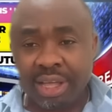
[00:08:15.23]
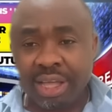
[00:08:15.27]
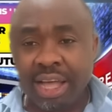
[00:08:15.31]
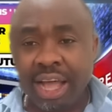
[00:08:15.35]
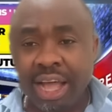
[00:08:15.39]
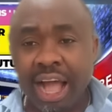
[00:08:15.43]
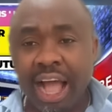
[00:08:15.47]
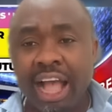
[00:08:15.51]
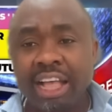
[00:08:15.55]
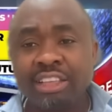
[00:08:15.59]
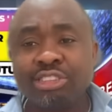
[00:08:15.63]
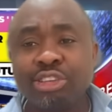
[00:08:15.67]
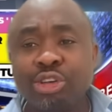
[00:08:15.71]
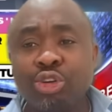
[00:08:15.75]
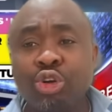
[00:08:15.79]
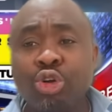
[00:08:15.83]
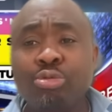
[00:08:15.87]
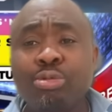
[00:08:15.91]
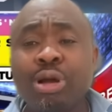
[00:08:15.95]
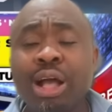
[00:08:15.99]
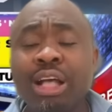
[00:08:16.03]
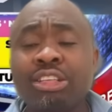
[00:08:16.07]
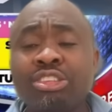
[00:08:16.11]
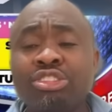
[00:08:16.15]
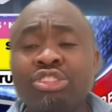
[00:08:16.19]
As the
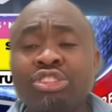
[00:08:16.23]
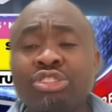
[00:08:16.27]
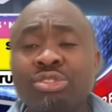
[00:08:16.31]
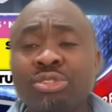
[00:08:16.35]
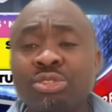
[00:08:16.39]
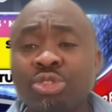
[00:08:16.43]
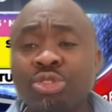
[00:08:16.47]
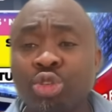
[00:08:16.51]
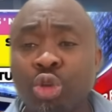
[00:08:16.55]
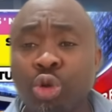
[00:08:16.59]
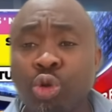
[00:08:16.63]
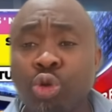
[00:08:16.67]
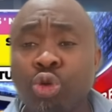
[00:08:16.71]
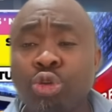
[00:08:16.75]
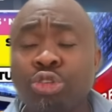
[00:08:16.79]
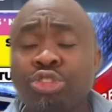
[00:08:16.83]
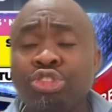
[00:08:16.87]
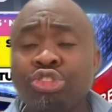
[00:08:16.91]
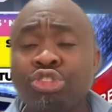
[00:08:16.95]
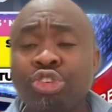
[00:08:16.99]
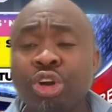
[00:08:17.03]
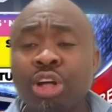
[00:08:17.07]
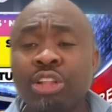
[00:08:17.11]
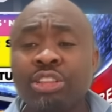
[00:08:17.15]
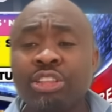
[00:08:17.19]
woman, Tolu
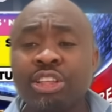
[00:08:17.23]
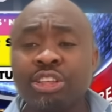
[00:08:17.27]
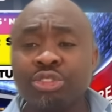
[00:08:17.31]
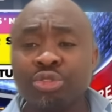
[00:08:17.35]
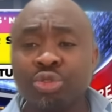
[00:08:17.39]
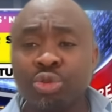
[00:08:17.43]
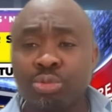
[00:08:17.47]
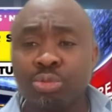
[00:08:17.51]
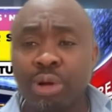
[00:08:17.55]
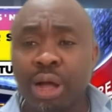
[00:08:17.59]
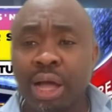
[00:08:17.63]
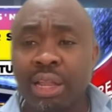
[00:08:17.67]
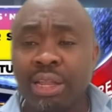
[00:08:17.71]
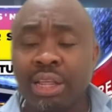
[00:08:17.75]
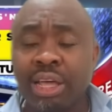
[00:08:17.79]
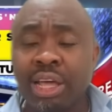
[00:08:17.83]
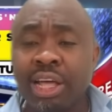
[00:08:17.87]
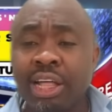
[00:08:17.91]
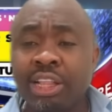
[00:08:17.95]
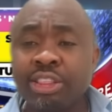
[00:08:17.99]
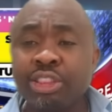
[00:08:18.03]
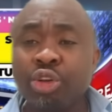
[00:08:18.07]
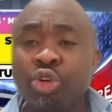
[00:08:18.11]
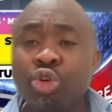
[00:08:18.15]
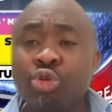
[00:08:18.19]
saw this woman,
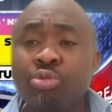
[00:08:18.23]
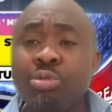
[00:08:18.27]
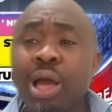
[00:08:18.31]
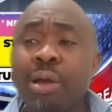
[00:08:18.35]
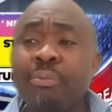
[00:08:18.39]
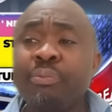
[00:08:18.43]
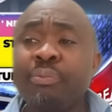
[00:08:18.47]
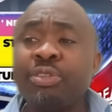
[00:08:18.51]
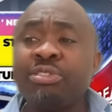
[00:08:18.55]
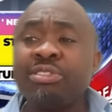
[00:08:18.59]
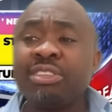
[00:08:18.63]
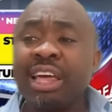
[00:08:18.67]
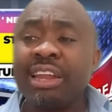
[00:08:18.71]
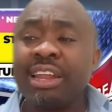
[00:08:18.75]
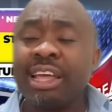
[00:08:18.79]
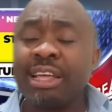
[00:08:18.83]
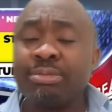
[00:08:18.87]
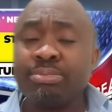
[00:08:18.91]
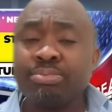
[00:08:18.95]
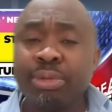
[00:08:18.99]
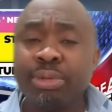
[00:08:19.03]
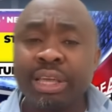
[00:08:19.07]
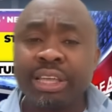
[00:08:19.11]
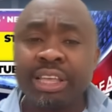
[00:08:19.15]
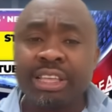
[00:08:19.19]
the woman started
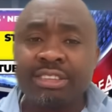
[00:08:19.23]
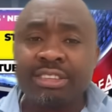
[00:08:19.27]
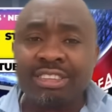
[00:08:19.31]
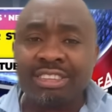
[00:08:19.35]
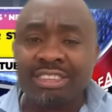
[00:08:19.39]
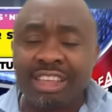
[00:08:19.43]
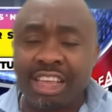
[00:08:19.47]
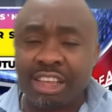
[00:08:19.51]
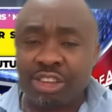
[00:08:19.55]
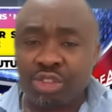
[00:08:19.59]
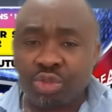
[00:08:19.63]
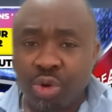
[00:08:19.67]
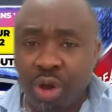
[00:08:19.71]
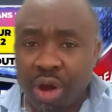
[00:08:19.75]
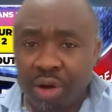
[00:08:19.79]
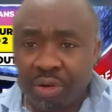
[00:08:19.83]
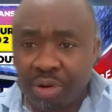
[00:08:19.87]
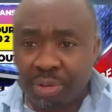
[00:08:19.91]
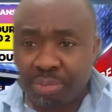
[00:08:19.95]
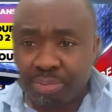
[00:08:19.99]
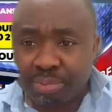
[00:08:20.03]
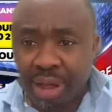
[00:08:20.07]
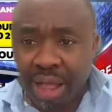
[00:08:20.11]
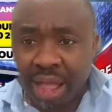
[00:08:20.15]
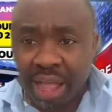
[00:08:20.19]
making sexual
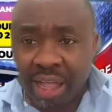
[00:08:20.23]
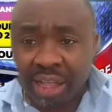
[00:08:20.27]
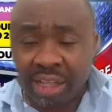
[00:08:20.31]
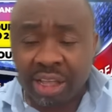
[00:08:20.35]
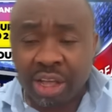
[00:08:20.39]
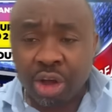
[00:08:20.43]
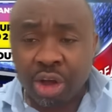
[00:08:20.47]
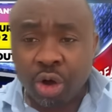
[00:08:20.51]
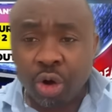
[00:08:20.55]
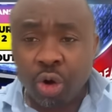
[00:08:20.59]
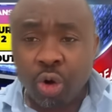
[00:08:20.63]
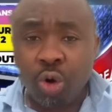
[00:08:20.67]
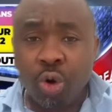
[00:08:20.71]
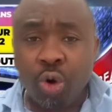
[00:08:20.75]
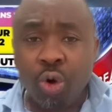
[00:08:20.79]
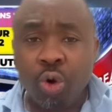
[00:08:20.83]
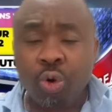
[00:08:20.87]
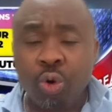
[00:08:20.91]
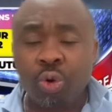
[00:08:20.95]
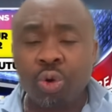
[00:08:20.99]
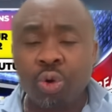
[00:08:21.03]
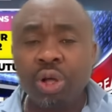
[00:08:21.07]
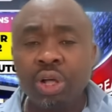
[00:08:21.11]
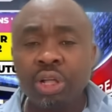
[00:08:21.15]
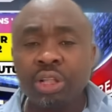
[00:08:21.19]
remarks.
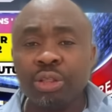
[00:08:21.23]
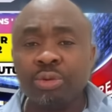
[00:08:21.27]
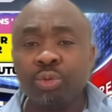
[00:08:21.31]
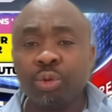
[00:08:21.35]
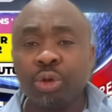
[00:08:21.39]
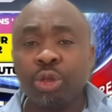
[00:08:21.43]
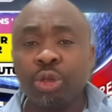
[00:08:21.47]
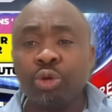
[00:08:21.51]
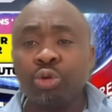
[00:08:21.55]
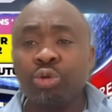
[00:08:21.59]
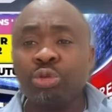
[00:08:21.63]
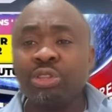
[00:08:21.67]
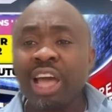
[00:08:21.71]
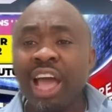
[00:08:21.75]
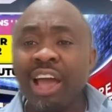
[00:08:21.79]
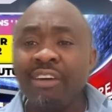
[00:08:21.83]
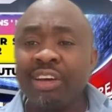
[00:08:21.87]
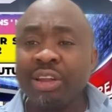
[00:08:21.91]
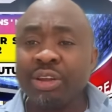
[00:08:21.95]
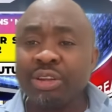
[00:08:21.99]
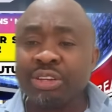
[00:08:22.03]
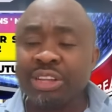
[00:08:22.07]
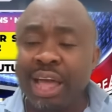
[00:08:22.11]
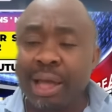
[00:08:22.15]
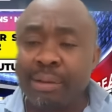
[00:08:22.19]
Oh, we could have
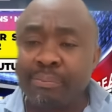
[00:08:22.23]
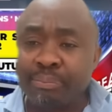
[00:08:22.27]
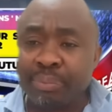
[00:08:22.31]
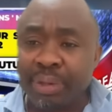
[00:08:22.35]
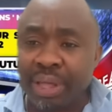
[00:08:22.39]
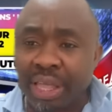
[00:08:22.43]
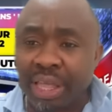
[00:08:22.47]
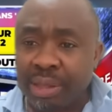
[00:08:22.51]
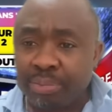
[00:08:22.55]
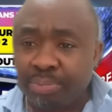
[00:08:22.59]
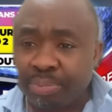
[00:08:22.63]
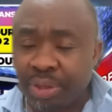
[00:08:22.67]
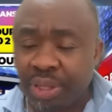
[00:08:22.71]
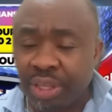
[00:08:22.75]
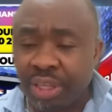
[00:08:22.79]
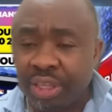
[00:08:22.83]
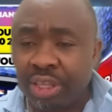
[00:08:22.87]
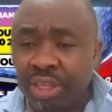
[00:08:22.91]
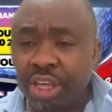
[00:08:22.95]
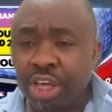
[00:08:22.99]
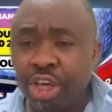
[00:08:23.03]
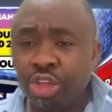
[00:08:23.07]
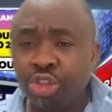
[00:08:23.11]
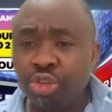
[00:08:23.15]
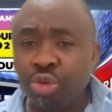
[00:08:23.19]
another
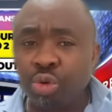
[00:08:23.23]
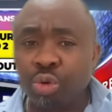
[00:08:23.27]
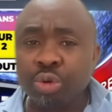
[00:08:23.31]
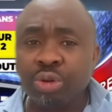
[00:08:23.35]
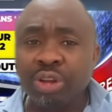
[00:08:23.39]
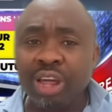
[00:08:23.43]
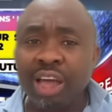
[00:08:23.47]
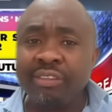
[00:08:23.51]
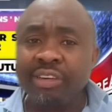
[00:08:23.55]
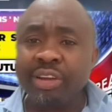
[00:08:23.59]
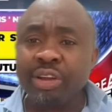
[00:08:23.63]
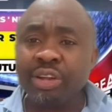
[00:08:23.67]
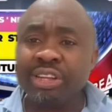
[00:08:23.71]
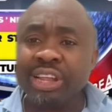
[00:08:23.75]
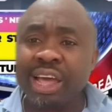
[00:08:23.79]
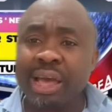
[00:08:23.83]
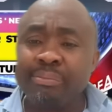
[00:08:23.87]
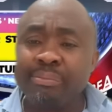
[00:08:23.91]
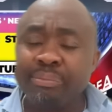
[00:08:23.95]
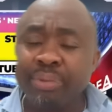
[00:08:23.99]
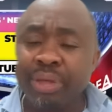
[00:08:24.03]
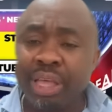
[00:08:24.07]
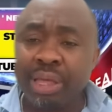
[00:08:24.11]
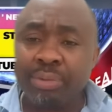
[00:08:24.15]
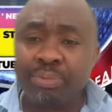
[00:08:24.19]
baby. You could have another
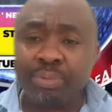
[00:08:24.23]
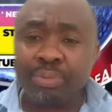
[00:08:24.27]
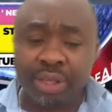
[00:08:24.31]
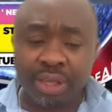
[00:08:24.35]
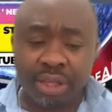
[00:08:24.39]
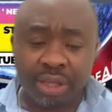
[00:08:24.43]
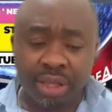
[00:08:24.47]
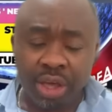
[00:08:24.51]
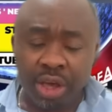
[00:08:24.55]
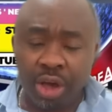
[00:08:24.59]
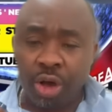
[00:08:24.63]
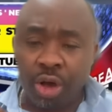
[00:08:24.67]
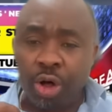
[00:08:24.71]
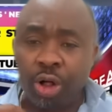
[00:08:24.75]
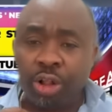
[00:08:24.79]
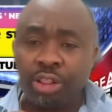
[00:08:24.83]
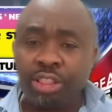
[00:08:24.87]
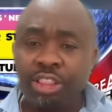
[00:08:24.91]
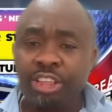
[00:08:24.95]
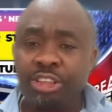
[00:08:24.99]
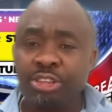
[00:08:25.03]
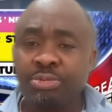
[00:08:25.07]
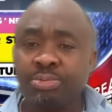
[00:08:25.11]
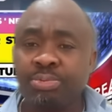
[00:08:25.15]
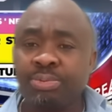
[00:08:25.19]
baby. All
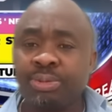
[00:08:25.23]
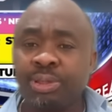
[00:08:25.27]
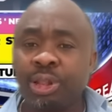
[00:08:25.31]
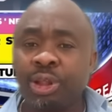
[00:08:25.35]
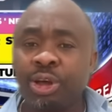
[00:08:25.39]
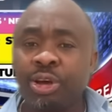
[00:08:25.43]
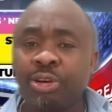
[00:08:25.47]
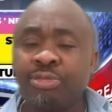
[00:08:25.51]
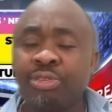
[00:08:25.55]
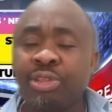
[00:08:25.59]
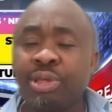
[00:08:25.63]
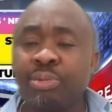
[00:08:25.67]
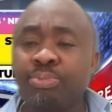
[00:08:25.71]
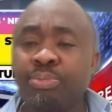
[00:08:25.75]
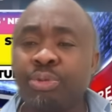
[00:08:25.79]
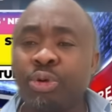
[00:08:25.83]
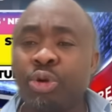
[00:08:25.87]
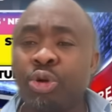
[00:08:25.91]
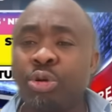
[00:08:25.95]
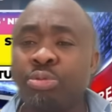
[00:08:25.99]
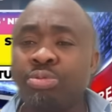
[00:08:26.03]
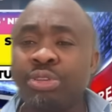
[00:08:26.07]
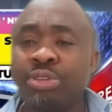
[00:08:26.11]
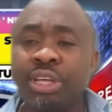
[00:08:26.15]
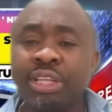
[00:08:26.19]
these lovely
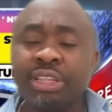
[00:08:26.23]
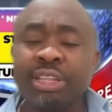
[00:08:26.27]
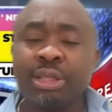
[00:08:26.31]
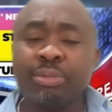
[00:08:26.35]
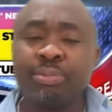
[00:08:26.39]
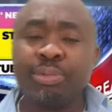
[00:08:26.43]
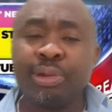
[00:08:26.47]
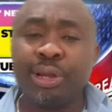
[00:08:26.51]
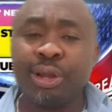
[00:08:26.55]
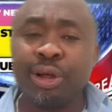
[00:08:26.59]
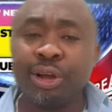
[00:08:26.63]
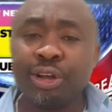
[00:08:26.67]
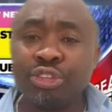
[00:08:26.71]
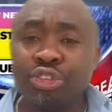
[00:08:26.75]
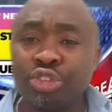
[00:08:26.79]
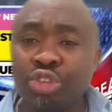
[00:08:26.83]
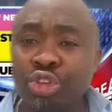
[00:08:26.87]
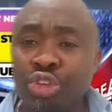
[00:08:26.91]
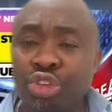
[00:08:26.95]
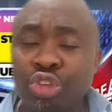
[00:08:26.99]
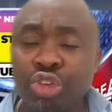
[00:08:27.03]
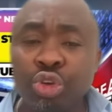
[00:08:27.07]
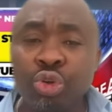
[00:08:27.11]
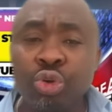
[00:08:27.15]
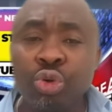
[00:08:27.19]
boobs, they belong to
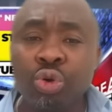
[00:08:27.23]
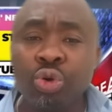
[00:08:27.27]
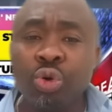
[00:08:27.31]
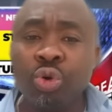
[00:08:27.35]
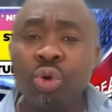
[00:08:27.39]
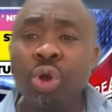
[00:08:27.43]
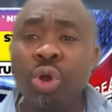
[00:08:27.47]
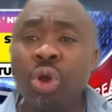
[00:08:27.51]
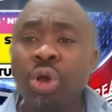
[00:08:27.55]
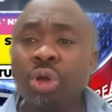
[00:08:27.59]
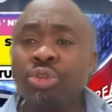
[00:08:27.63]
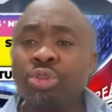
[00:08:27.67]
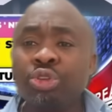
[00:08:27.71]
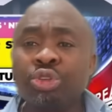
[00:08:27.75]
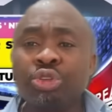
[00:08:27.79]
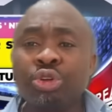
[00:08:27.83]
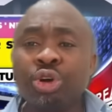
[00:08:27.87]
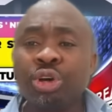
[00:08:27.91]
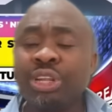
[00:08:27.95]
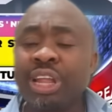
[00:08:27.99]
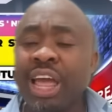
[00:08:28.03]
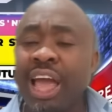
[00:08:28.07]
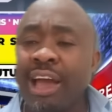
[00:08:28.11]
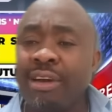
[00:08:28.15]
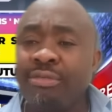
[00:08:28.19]
you. You
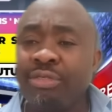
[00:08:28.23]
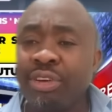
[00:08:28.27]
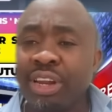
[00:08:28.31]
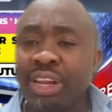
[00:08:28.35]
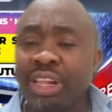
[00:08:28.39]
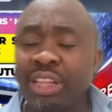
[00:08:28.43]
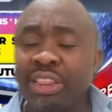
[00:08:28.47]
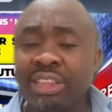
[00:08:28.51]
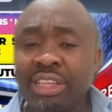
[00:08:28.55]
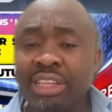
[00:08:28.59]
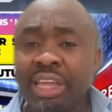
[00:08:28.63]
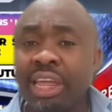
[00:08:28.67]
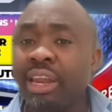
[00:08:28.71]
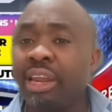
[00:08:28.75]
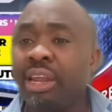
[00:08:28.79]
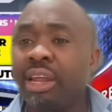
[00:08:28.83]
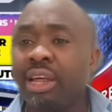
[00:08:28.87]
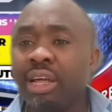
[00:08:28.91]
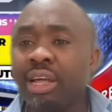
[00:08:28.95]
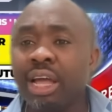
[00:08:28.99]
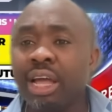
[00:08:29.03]
don't have anything.